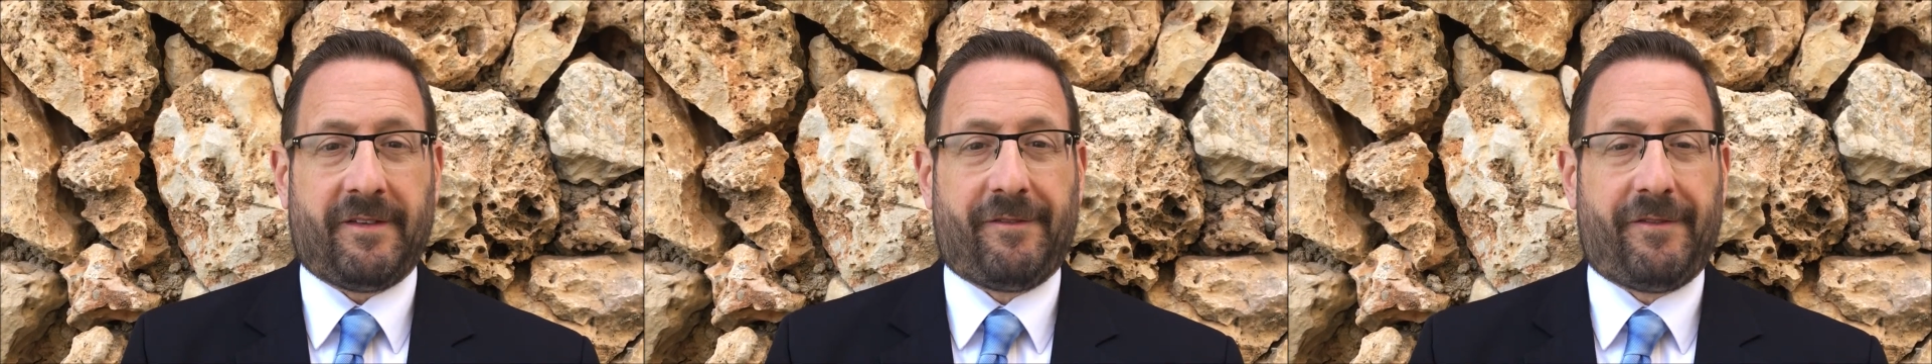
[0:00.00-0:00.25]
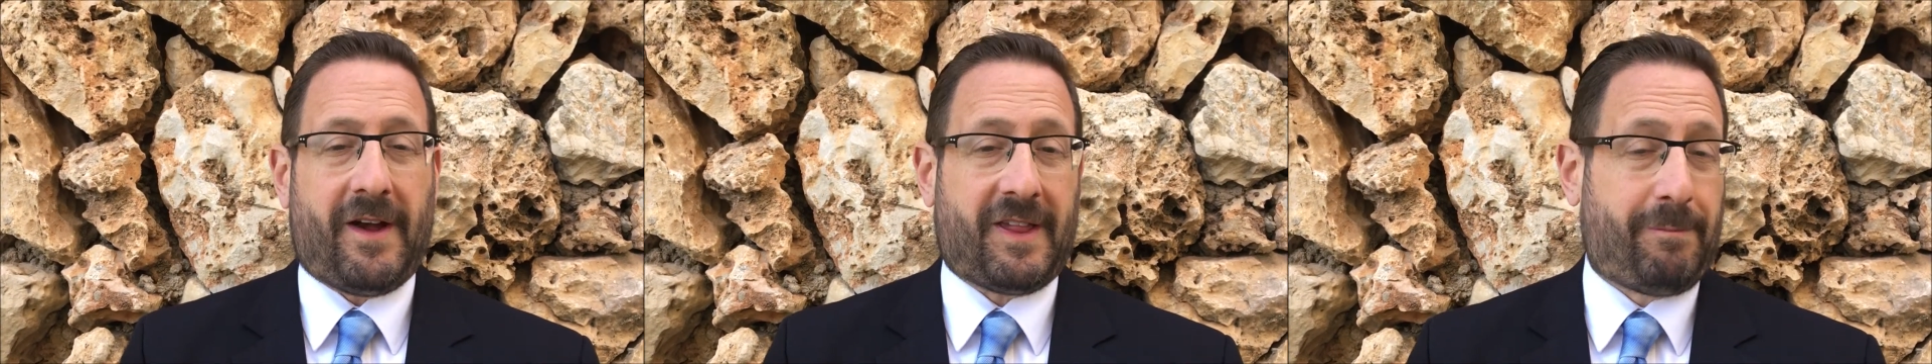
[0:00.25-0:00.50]
and
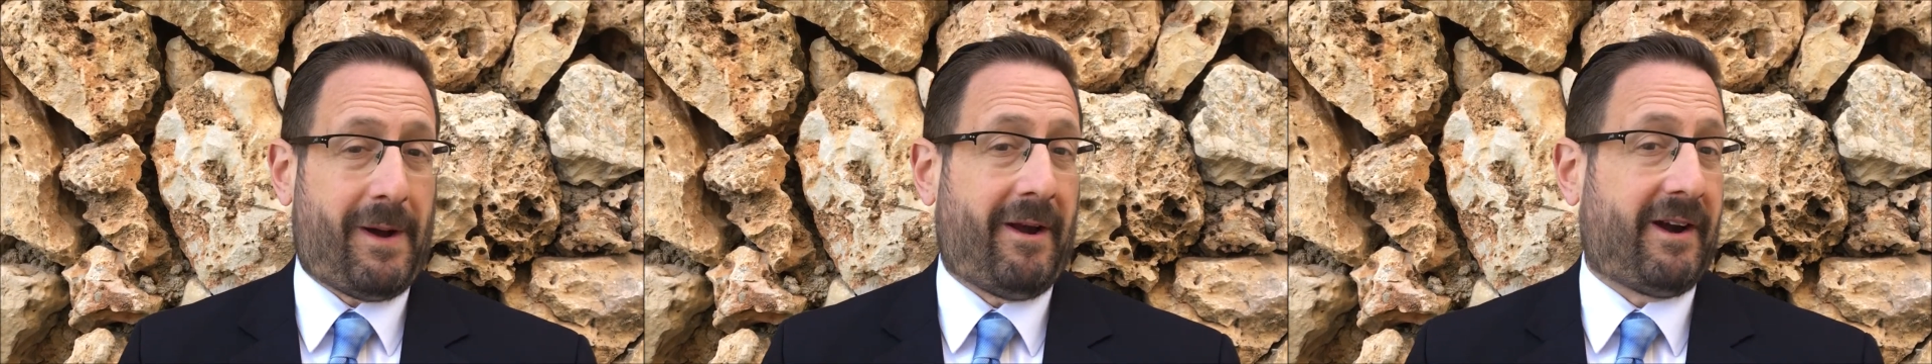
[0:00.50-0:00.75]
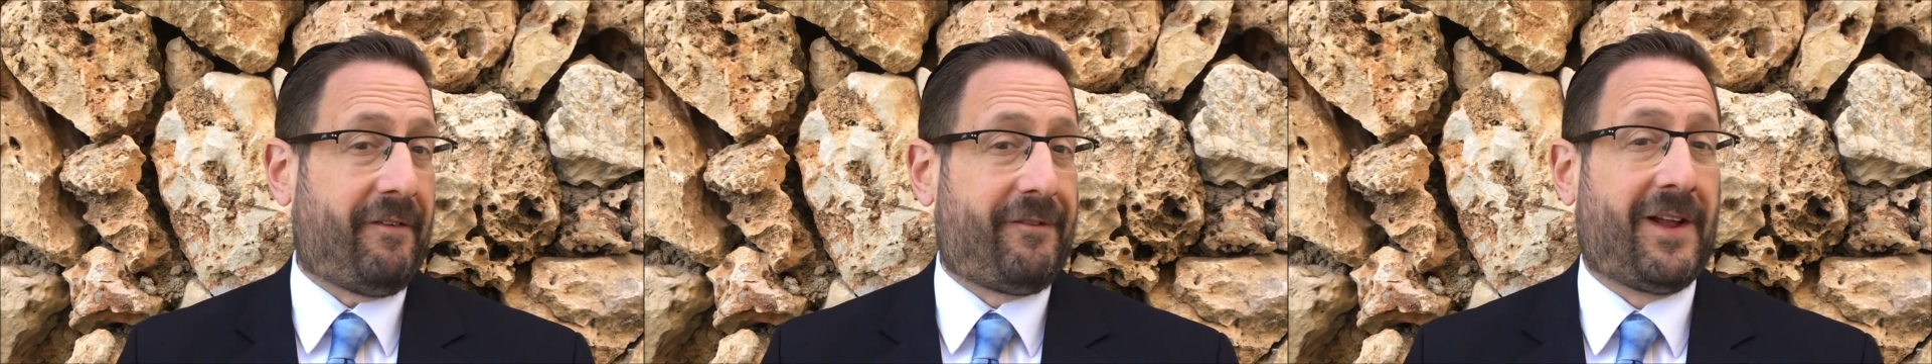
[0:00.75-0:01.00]

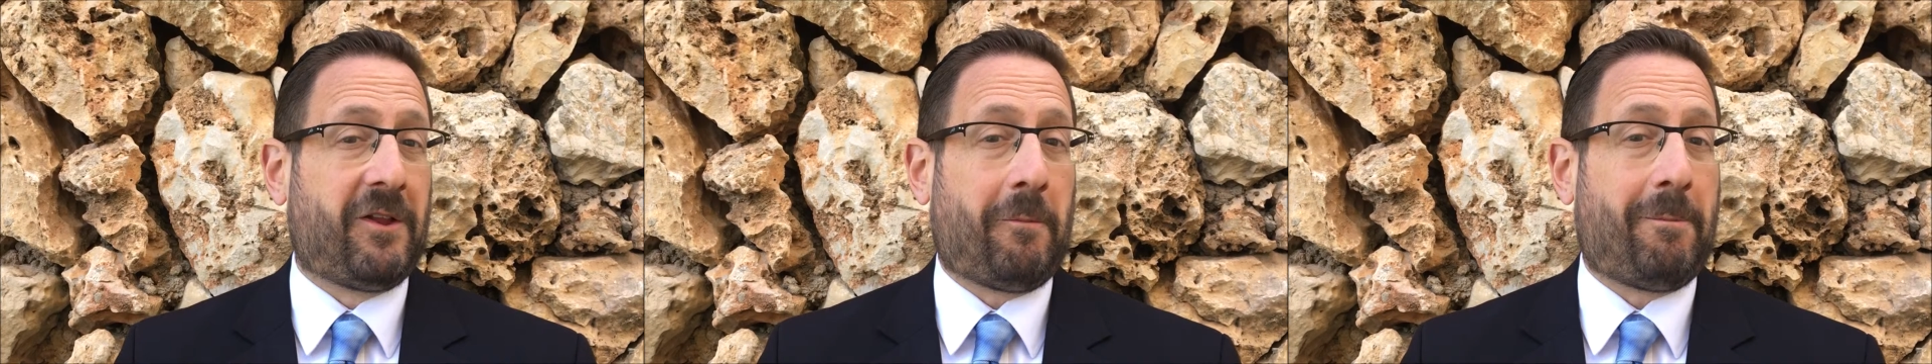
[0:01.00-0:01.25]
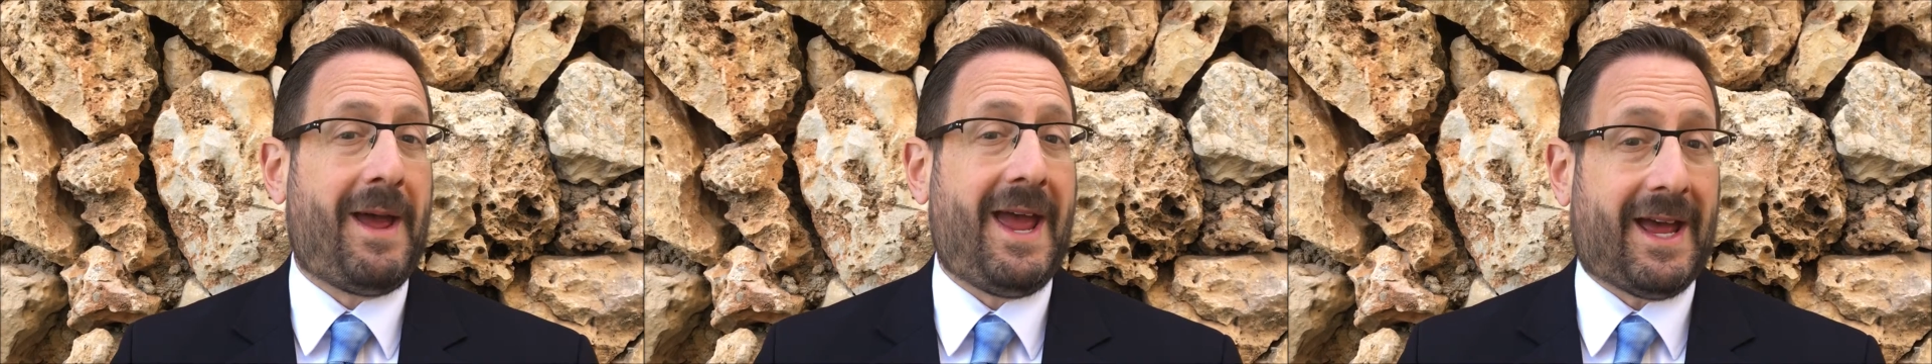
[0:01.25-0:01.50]
inspiring our
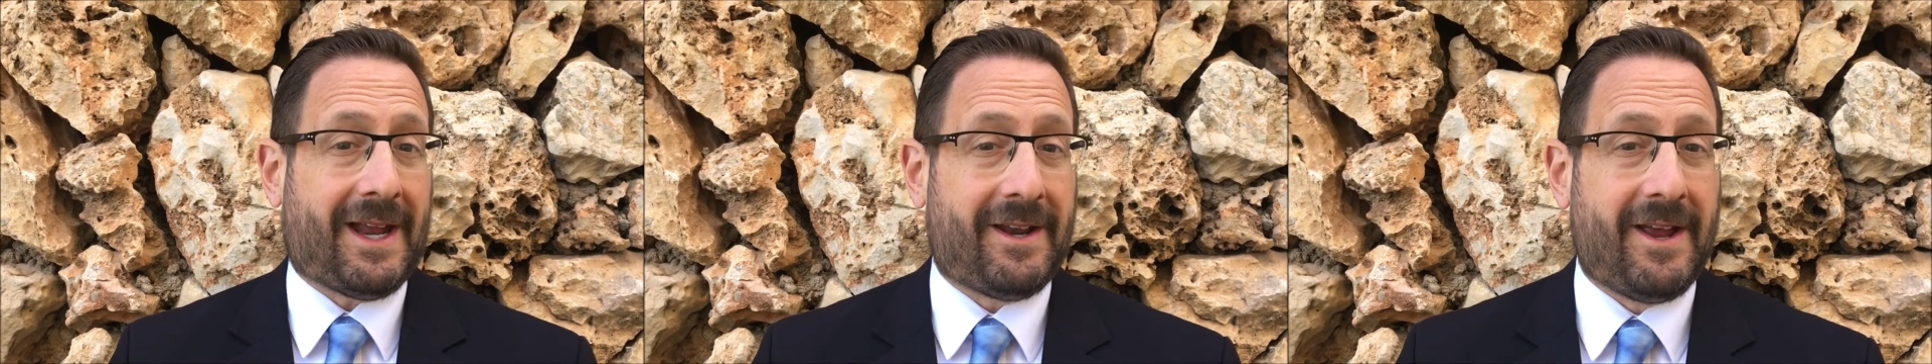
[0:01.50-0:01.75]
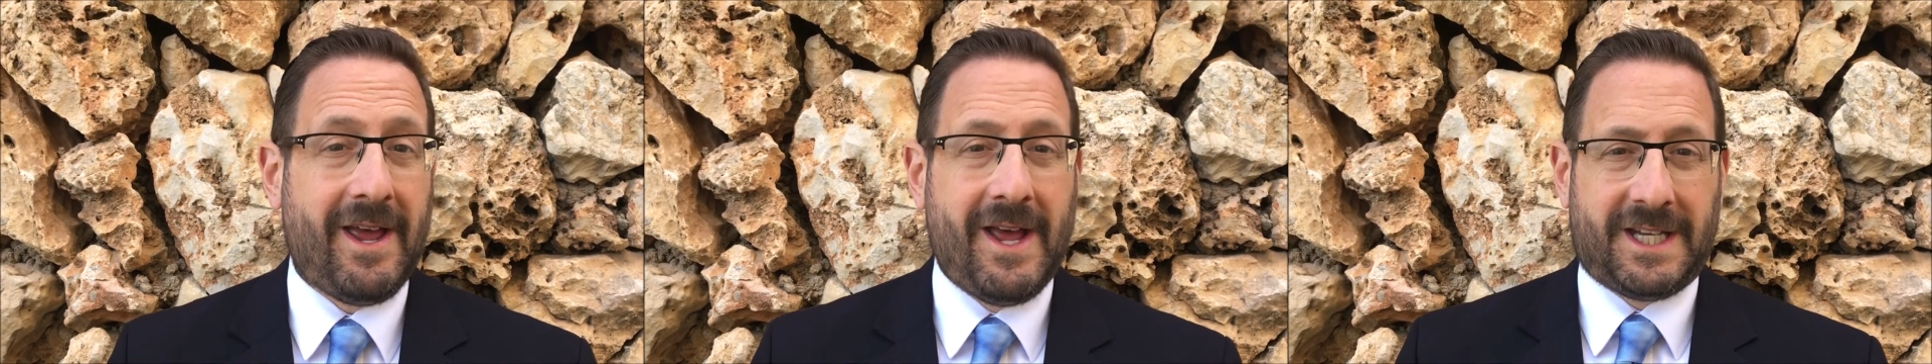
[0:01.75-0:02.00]
fellow
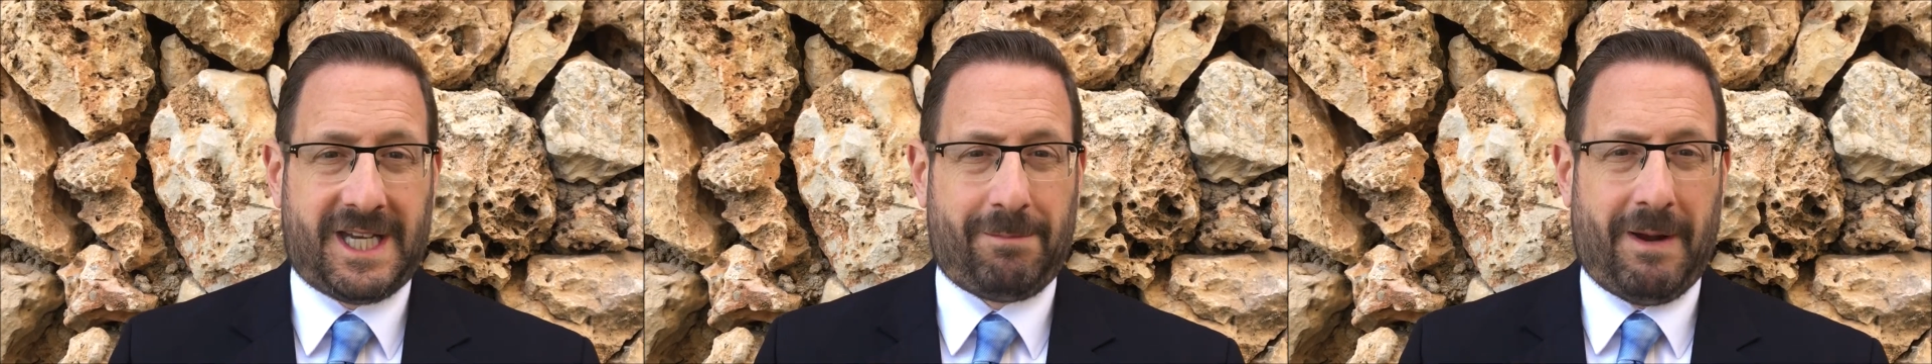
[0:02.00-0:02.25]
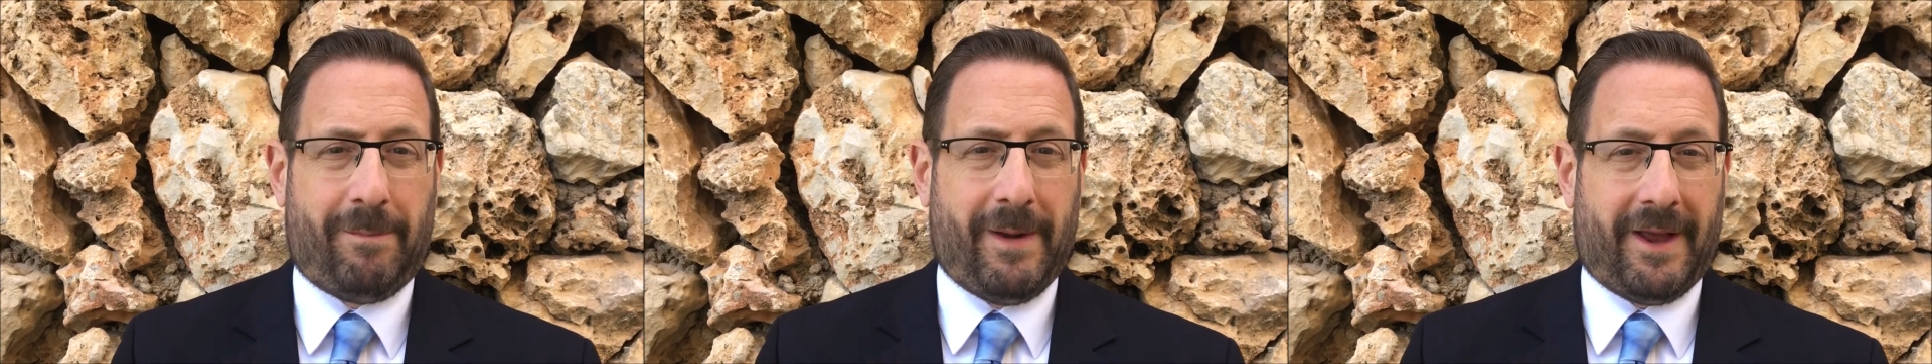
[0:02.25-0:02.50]
man
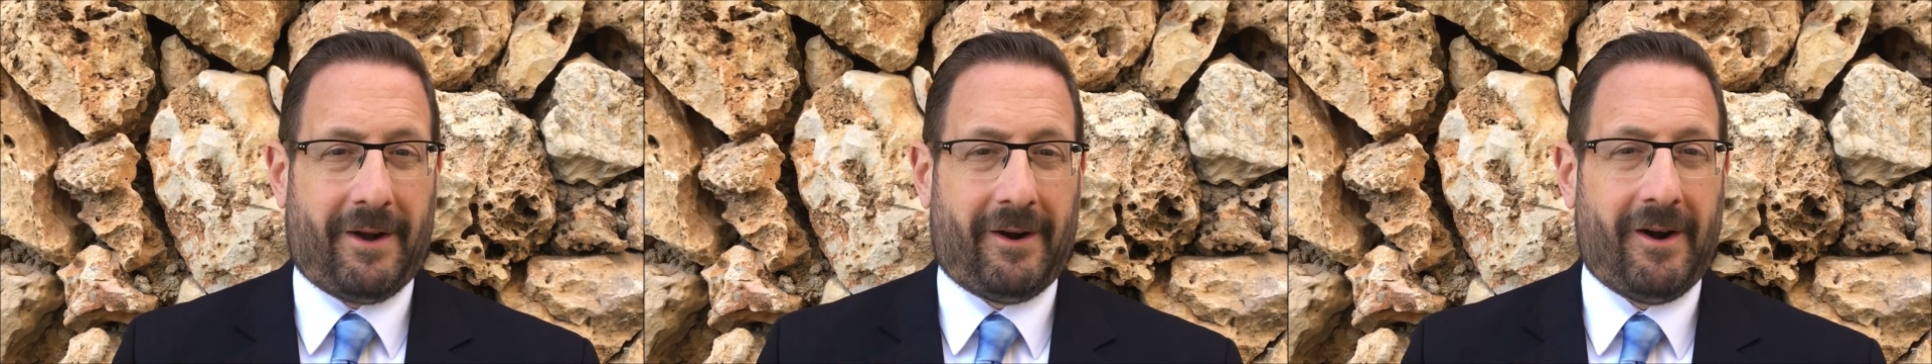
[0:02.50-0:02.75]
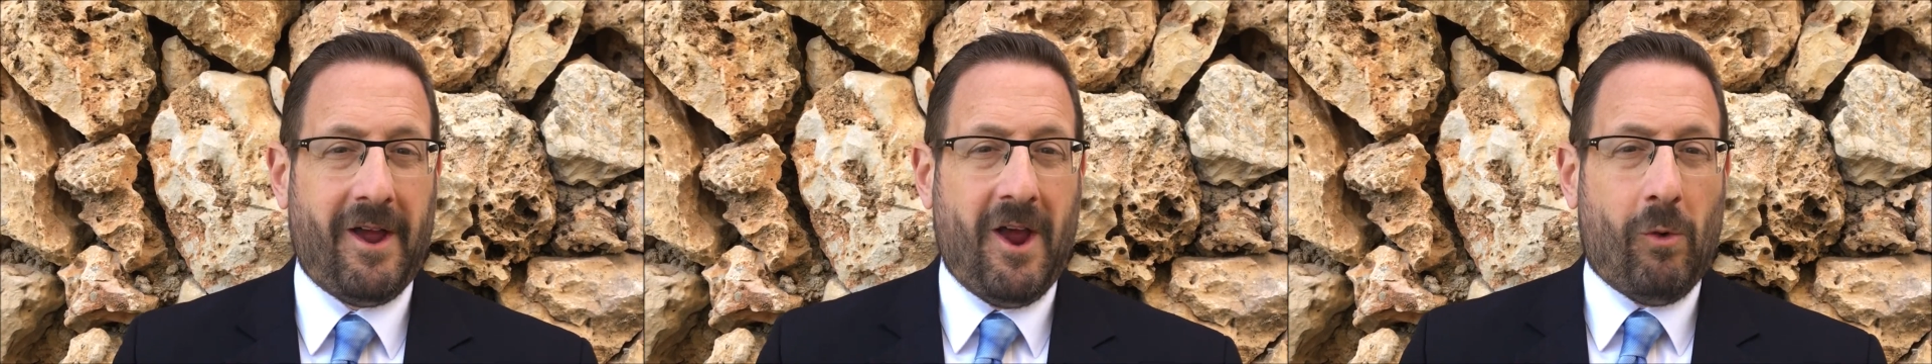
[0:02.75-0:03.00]
to be
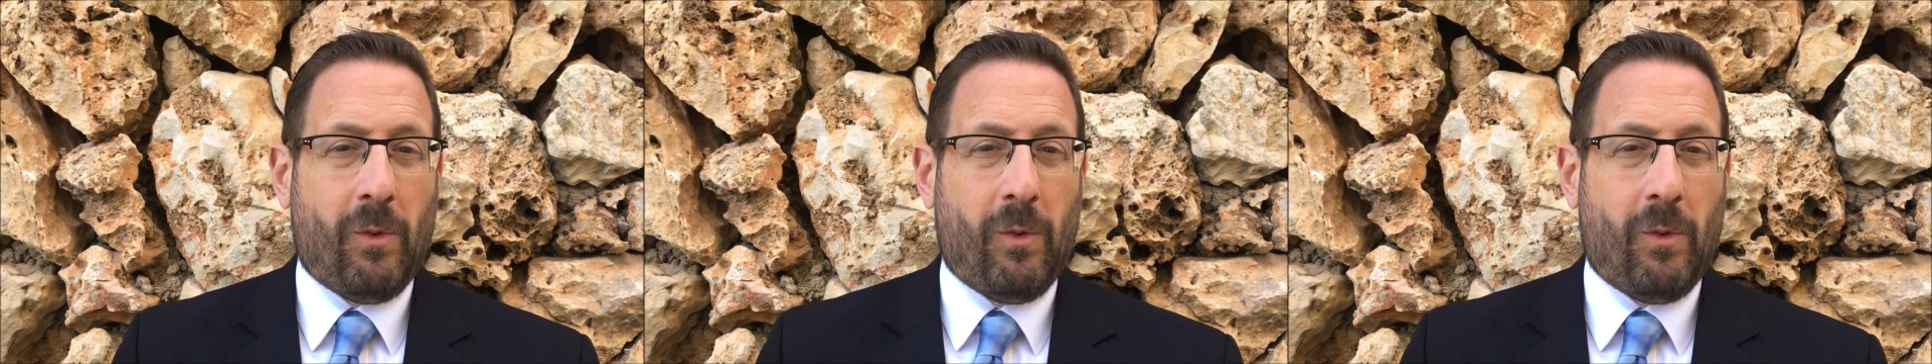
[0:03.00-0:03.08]
better.